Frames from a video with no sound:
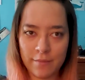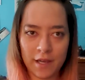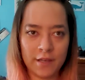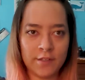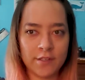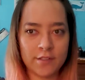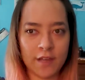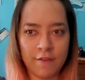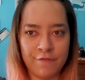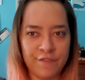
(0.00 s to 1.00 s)
I just,
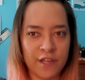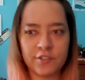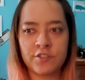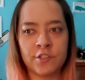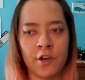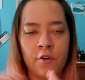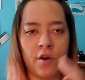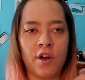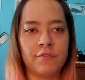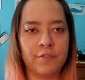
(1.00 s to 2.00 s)
I felt so
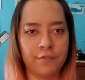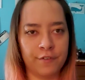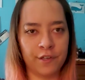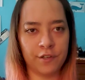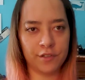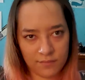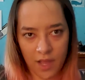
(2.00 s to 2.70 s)
unfulfilled.